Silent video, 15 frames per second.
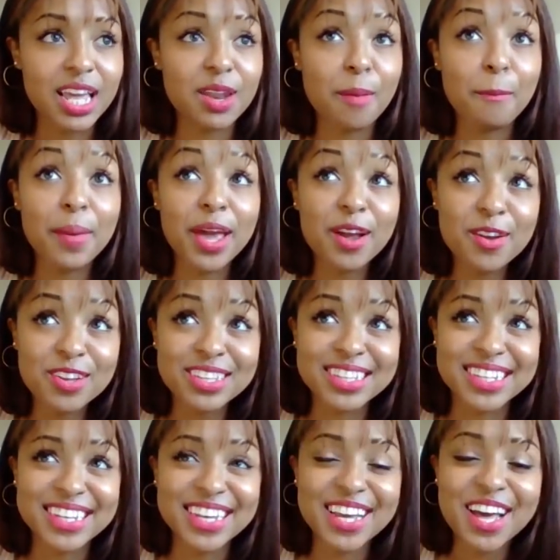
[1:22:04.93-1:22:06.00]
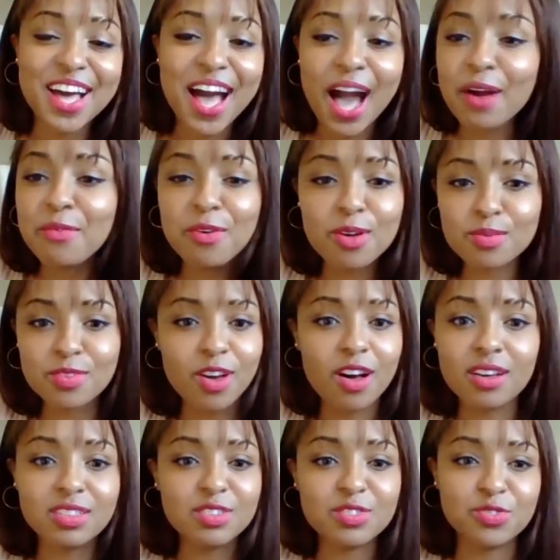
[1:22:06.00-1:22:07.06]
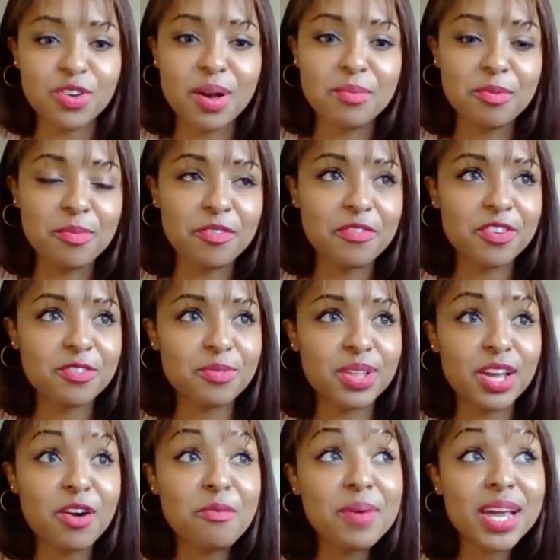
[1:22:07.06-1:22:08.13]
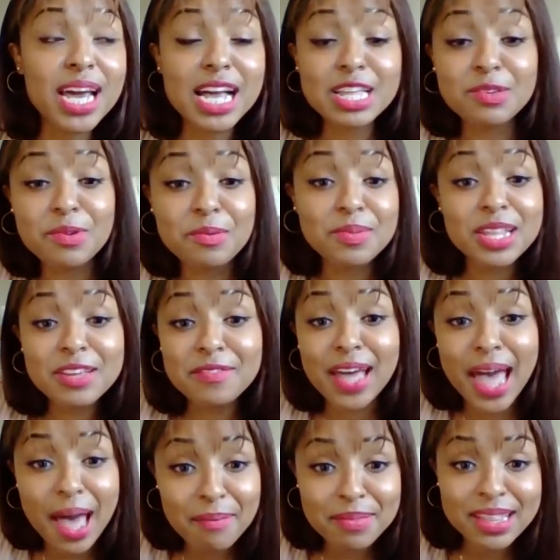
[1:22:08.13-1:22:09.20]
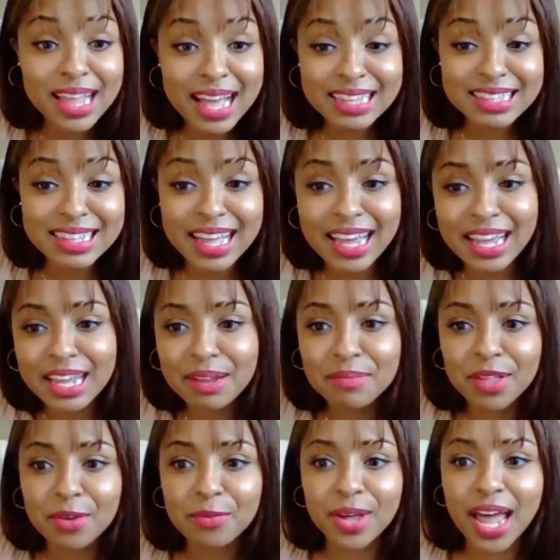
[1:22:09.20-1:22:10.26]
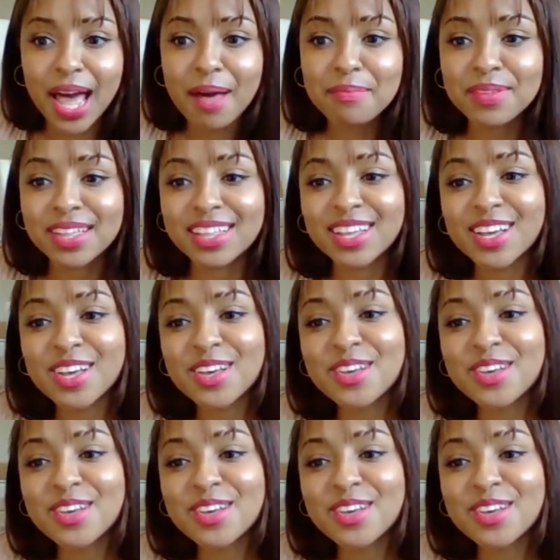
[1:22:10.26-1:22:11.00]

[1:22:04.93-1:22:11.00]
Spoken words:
And apparently, I woke up to all this drama. My friends were like, "Oh my God, you won't believe what happened last night!" And I'm like, "What happened?"